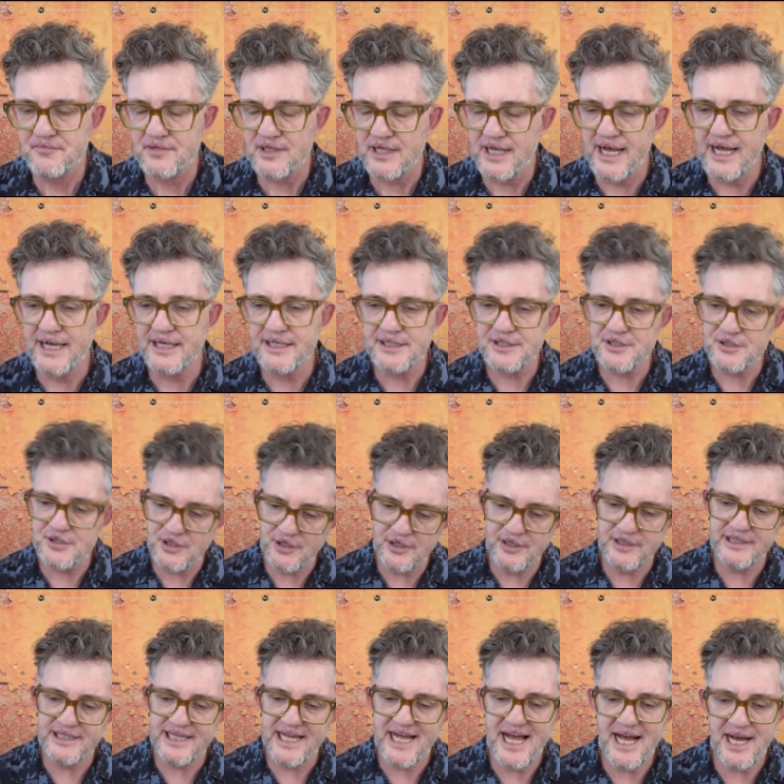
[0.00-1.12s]
And it
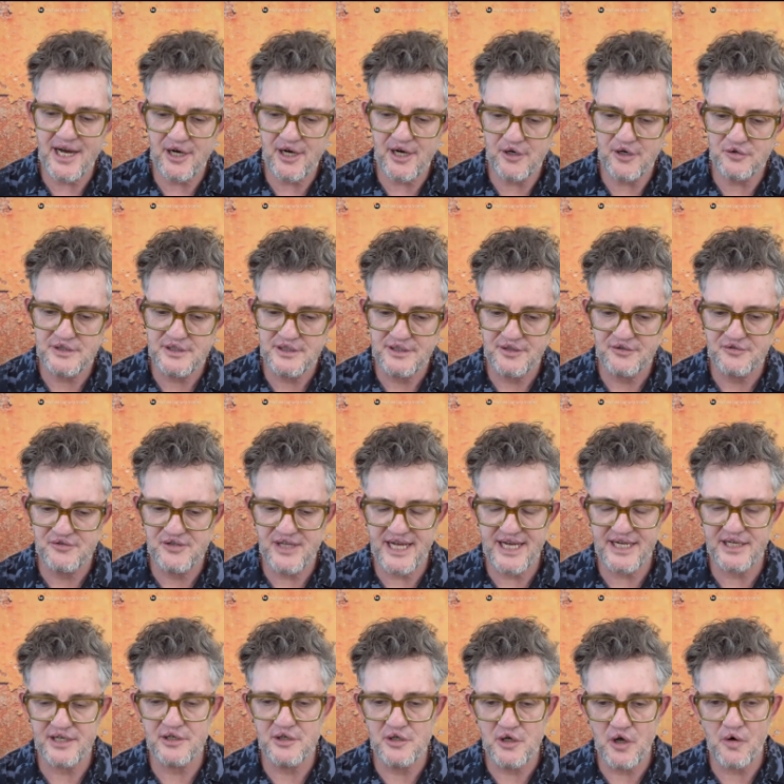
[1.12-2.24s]
turns out
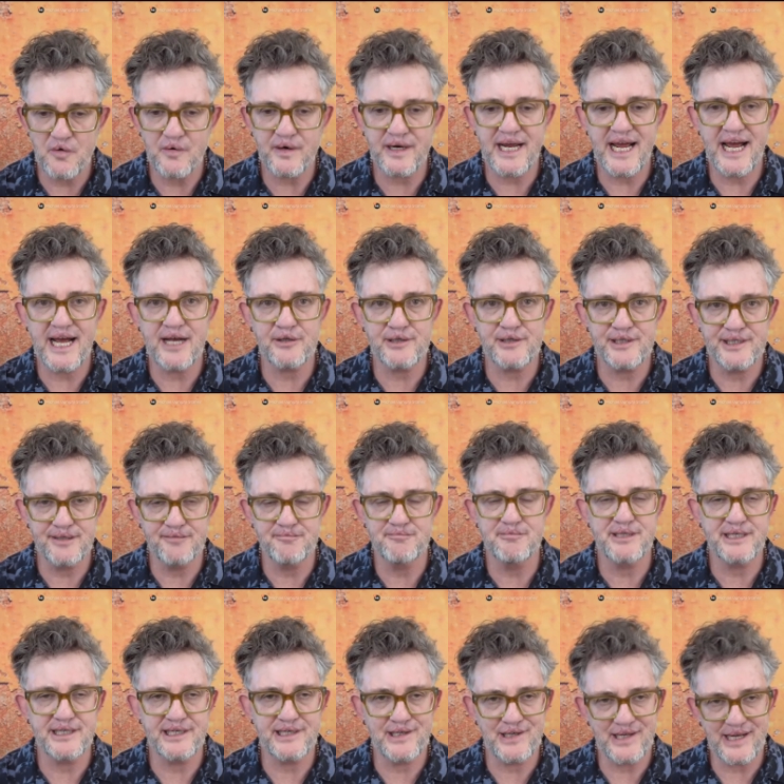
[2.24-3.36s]
that knowing how
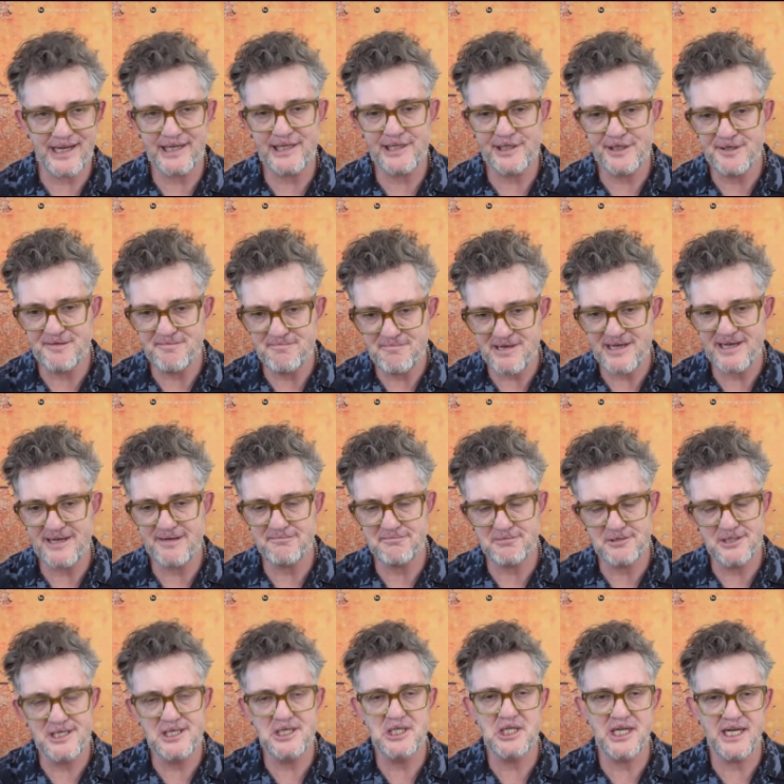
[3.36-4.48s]
somebody likes to be
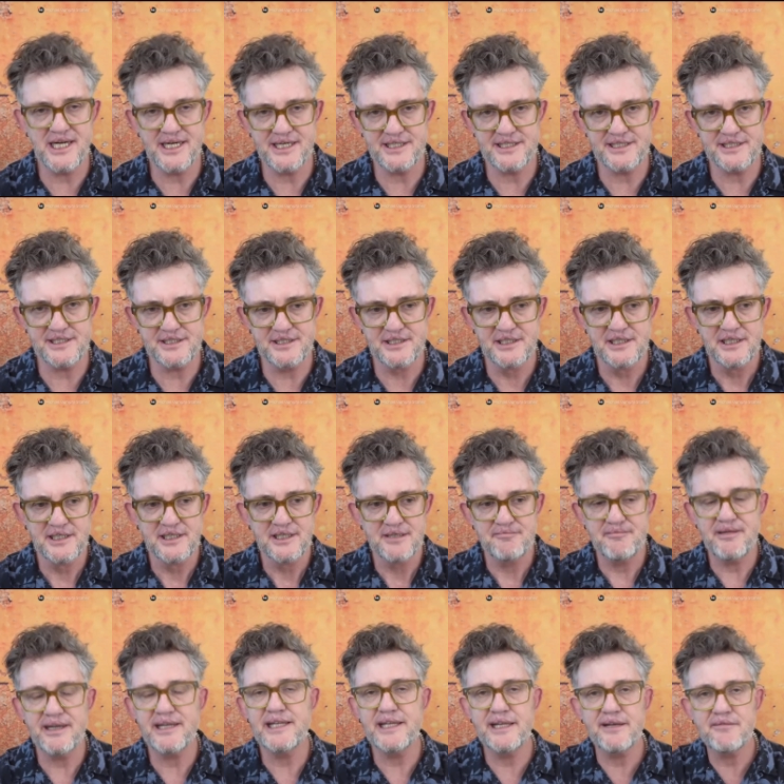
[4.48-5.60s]
appreciated
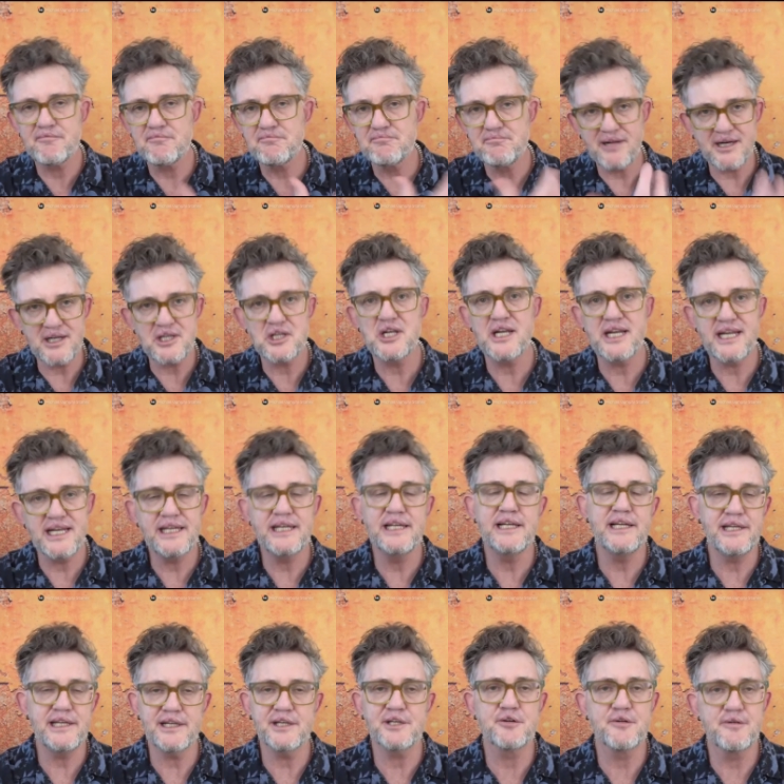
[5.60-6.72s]
makes it much
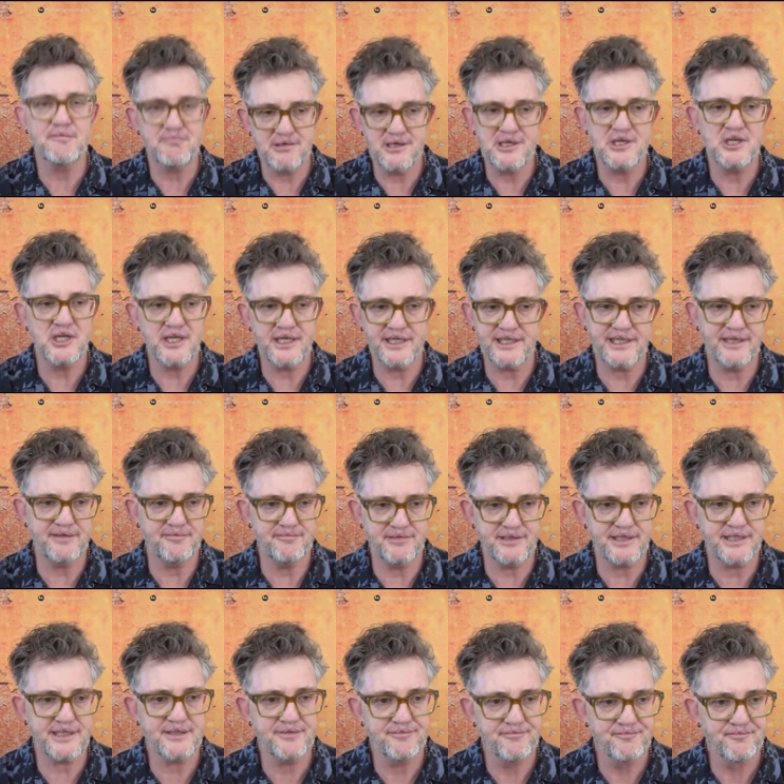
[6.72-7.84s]
easier to appreciate
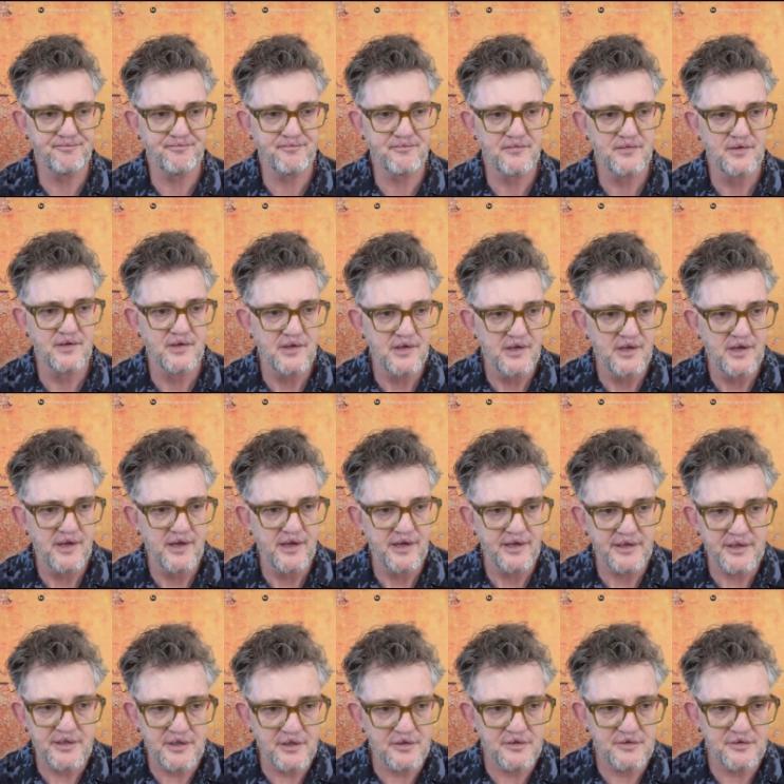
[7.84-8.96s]
somebody. You
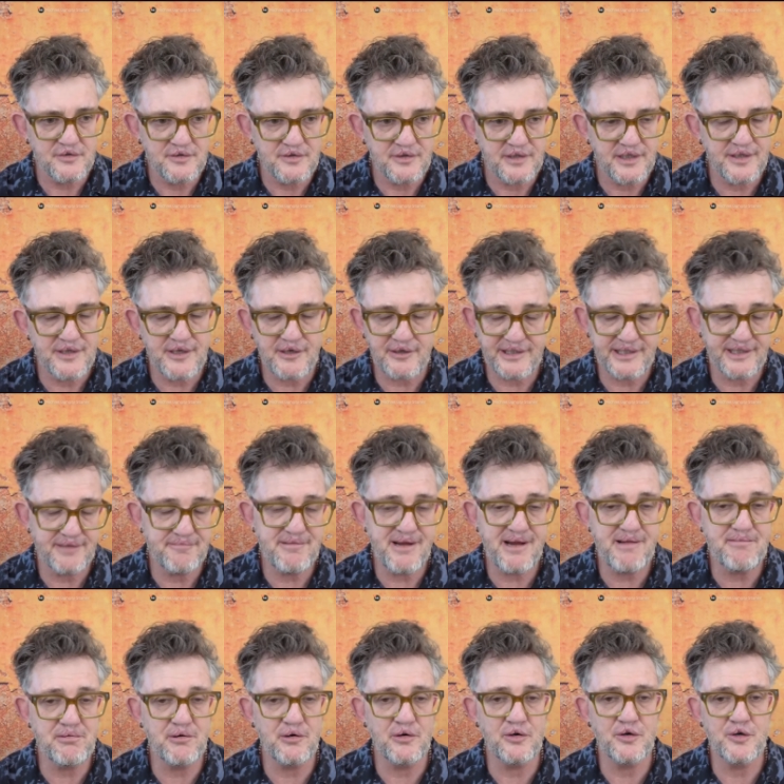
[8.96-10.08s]
know, there are some
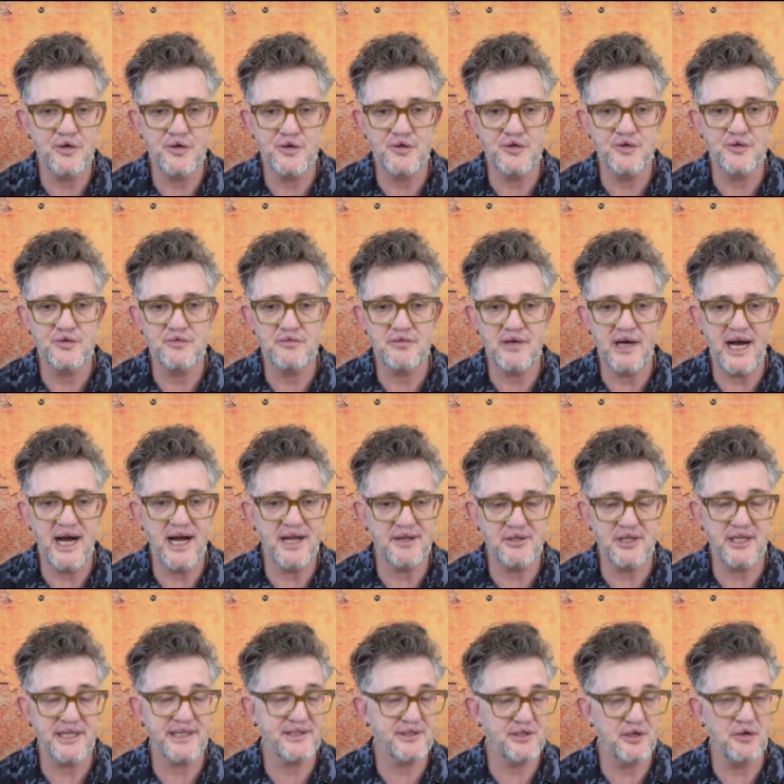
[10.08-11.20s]
people who
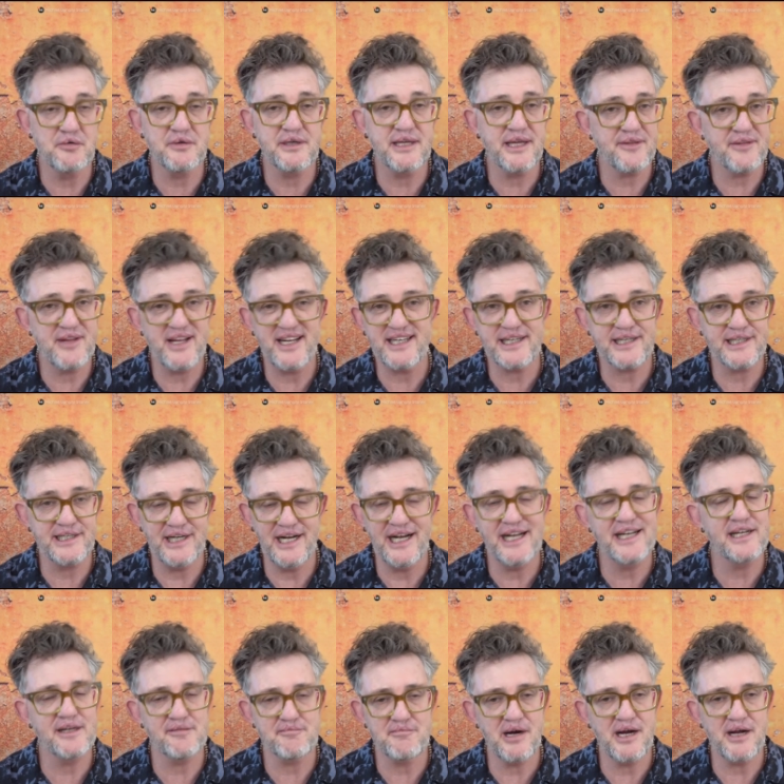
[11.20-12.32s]
just don't get that
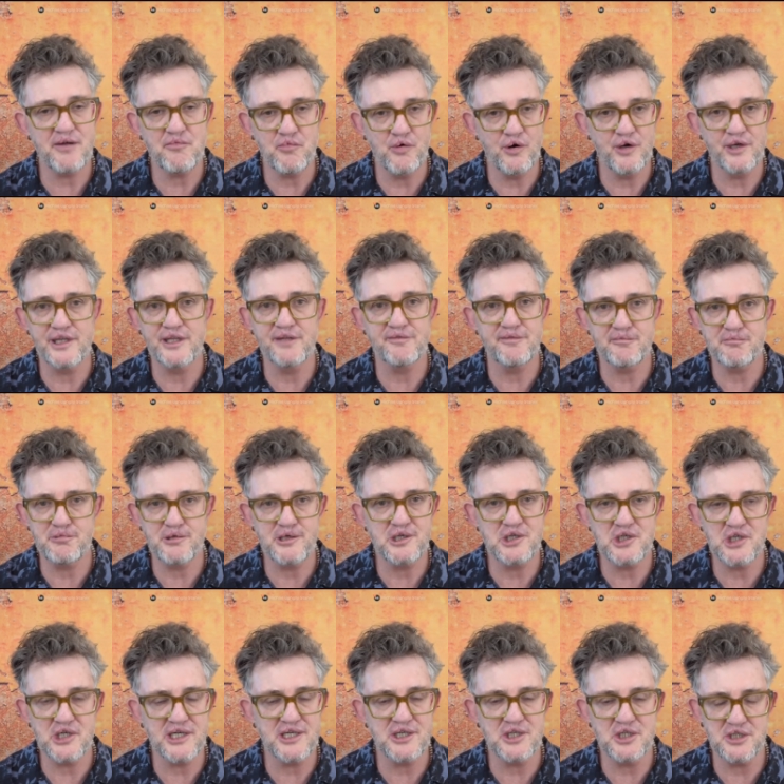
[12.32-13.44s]
excited by words of
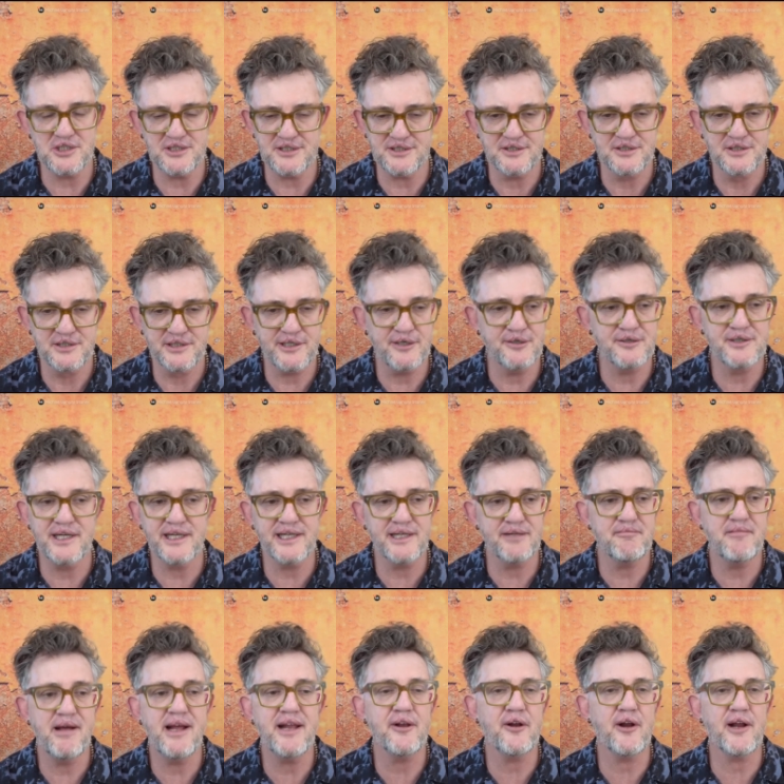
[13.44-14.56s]
appreciation. So it doesn't
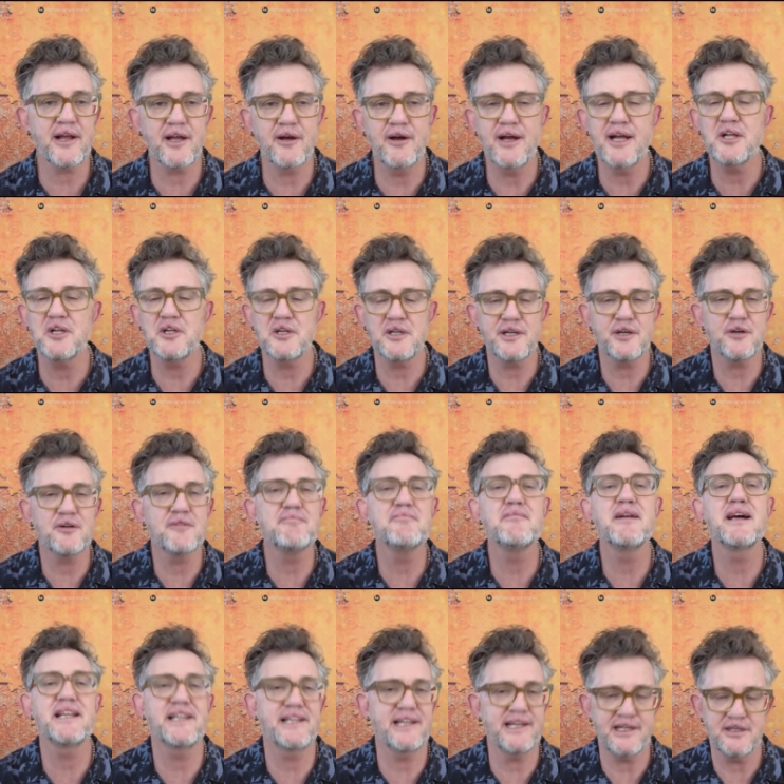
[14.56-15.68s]
matter. I go, Angela, you're
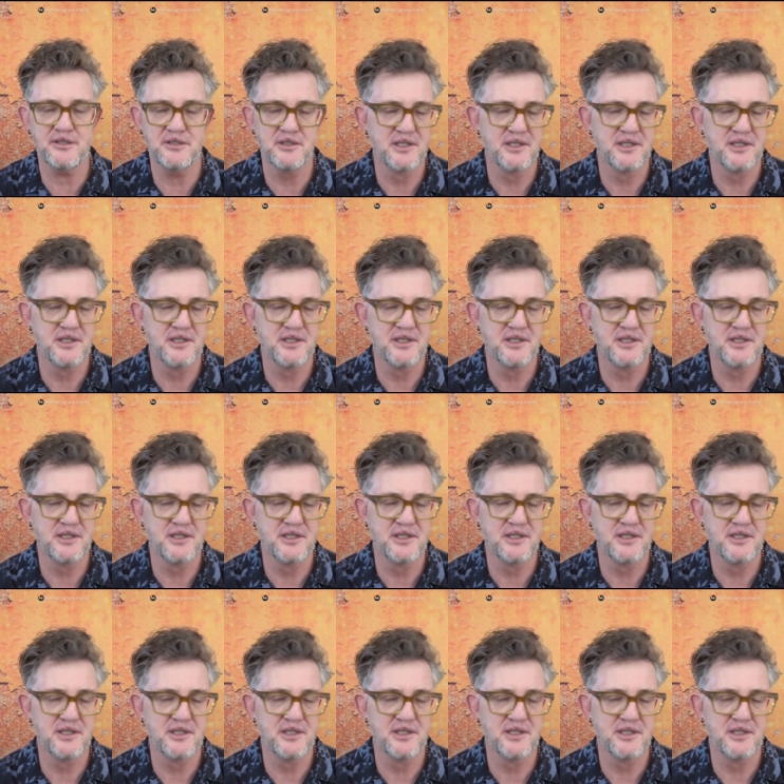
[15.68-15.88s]
amazing.